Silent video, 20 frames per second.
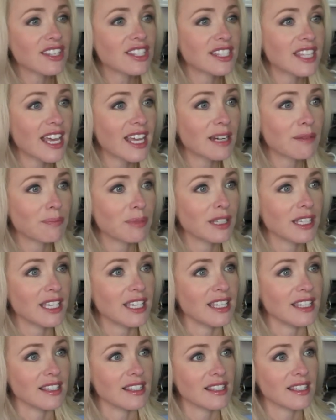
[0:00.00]
the set,
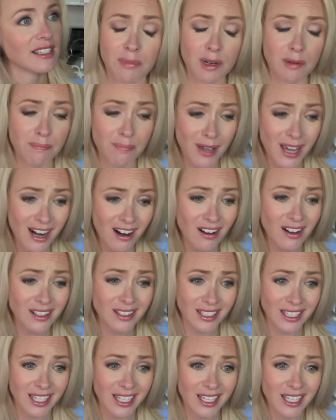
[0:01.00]
please? But
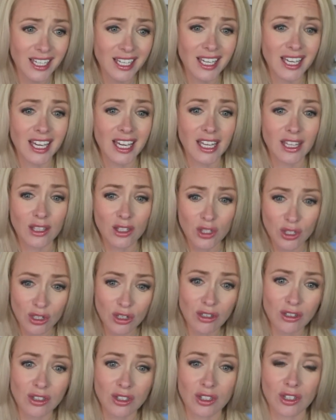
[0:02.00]
apparently, in
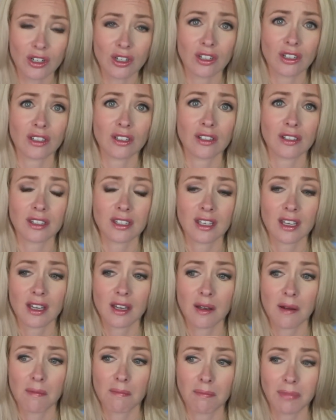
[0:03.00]
certain circles,
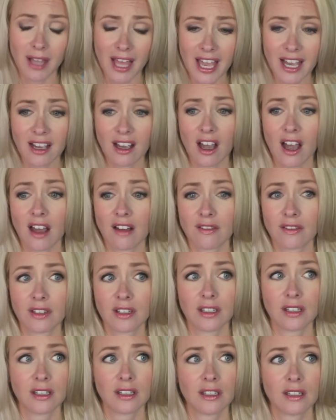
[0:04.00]
black cop,
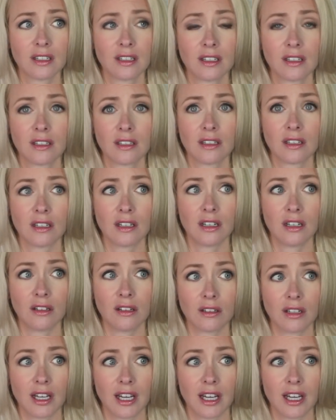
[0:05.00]
oh